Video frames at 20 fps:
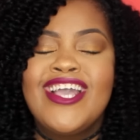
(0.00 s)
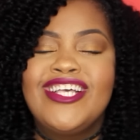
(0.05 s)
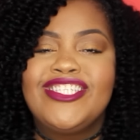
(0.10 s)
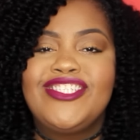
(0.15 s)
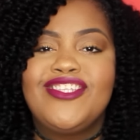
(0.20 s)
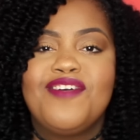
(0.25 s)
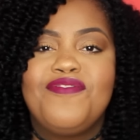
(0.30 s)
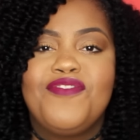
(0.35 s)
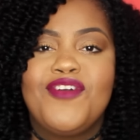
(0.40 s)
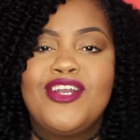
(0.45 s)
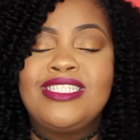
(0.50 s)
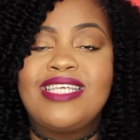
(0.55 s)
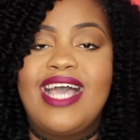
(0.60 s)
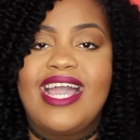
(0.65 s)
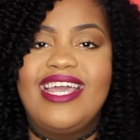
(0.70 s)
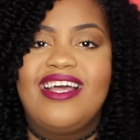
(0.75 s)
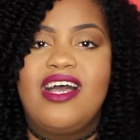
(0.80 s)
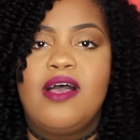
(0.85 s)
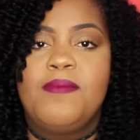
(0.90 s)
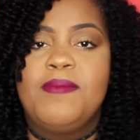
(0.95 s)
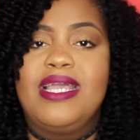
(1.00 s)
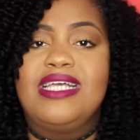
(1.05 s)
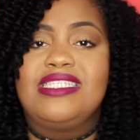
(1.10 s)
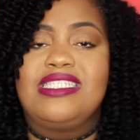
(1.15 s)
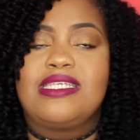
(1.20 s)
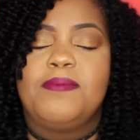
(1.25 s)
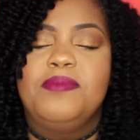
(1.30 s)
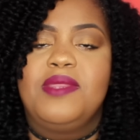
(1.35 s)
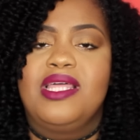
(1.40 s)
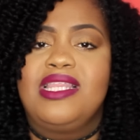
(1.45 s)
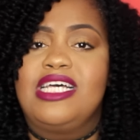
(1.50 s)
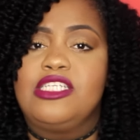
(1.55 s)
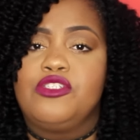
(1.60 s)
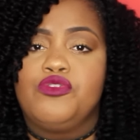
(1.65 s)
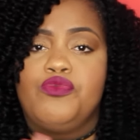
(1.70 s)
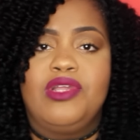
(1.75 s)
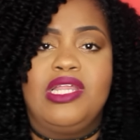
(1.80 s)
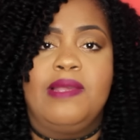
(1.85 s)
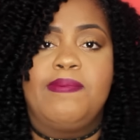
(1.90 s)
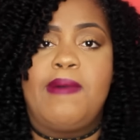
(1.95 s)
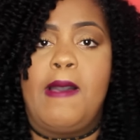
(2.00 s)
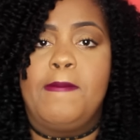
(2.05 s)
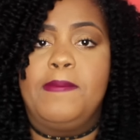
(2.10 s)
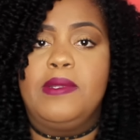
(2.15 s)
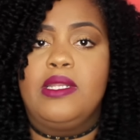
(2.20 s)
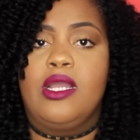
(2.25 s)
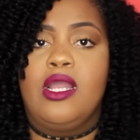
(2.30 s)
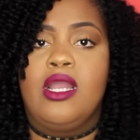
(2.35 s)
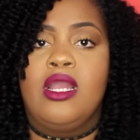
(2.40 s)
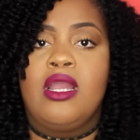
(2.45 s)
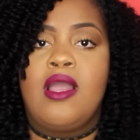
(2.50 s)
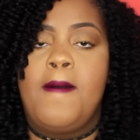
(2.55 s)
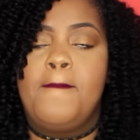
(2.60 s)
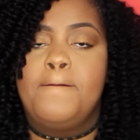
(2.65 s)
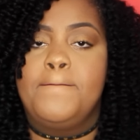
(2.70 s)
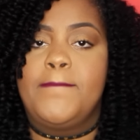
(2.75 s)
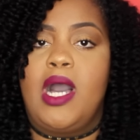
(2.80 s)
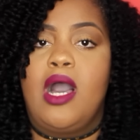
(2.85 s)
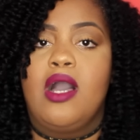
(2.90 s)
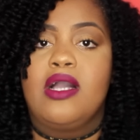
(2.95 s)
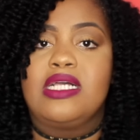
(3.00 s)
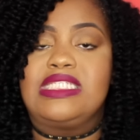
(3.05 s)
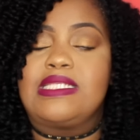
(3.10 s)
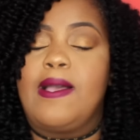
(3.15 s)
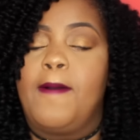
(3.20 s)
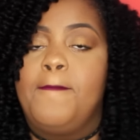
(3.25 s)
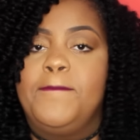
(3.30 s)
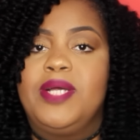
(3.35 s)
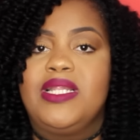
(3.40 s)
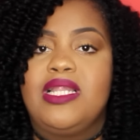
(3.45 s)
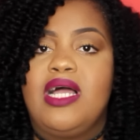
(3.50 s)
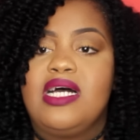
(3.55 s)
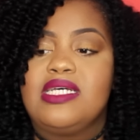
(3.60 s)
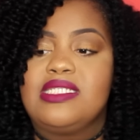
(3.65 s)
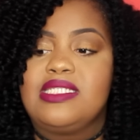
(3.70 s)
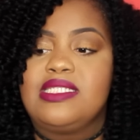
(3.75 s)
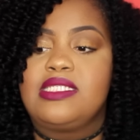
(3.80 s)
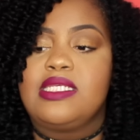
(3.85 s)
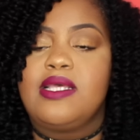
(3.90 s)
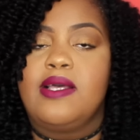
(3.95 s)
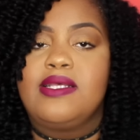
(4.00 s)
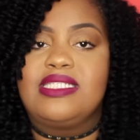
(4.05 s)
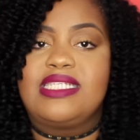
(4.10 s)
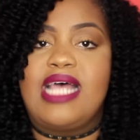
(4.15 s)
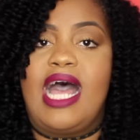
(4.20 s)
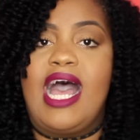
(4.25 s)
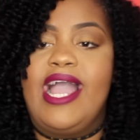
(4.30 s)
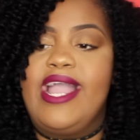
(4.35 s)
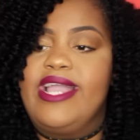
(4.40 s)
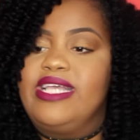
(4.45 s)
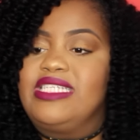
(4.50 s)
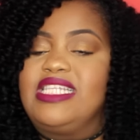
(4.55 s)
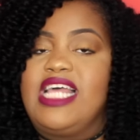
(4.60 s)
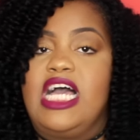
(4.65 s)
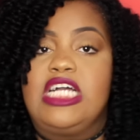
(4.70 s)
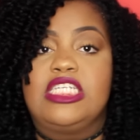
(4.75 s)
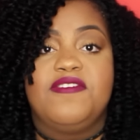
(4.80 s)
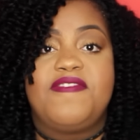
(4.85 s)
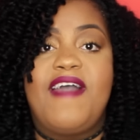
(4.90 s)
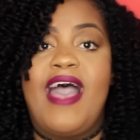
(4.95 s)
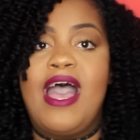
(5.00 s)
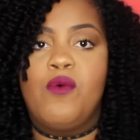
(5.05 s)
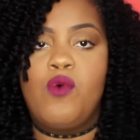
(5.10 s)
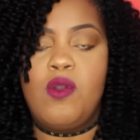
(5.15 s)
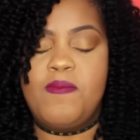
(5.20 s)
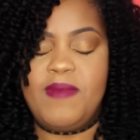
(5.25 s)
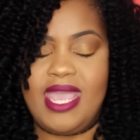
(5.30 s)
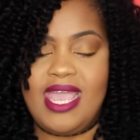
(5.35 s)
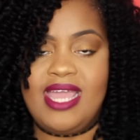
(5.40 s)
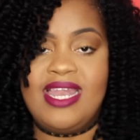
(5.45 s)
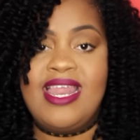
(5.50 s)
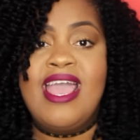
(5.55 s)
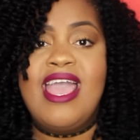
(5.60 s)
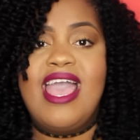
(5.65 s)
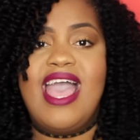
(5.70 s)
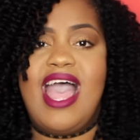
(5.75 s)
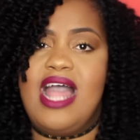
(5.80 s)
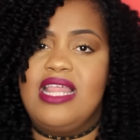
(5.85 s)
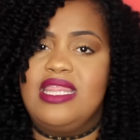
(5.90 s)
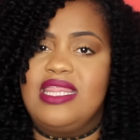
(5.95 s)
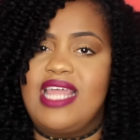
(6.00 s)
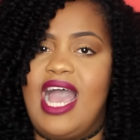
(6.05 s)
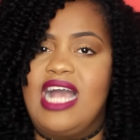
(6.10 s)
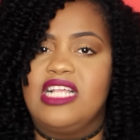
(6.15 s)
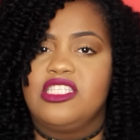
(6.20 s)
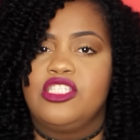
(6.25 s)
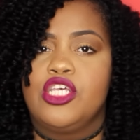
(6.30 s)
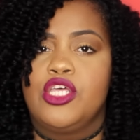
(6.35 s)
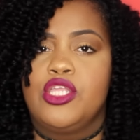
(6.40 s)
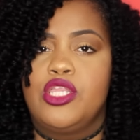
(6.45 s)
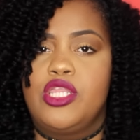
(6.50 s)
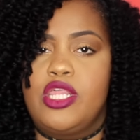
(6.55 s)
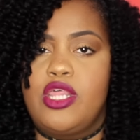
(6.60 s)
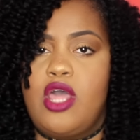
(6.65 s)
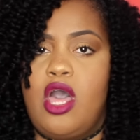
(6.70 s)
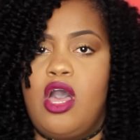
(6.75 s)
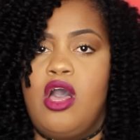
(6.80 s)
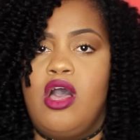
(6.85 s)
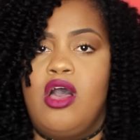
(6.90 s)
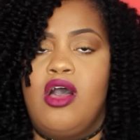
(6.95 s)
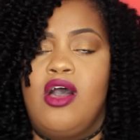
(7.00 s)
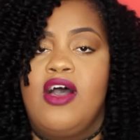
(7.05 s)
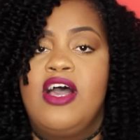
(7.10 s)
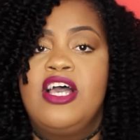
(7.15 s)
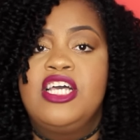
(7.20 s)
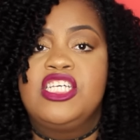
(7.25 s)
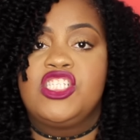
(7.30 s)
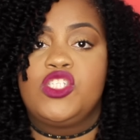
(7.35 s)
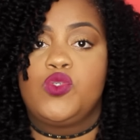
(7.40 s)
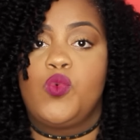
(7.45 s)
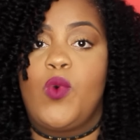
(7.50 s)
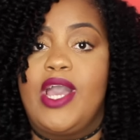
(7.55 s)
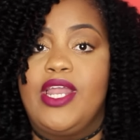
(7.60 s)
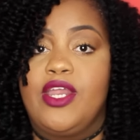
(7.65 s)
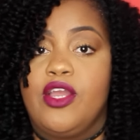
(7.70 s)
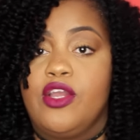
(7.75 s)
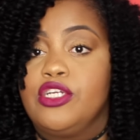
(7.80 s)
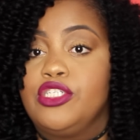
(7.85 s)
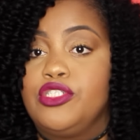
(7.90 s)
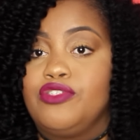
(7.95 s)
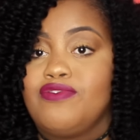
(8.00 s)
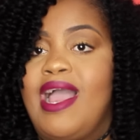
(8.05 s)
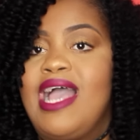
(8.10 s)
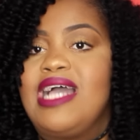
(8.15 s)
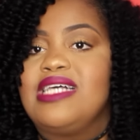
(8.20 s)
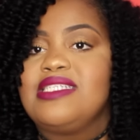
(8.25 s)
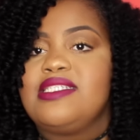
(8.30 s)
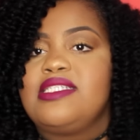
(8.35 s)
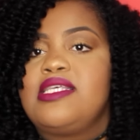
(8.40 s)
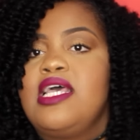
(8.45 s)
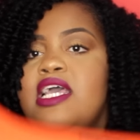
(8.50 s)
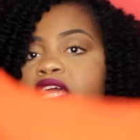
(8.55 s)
So the first item is something that's really popular amongst plus size slash fat women, and that's the sweater dress.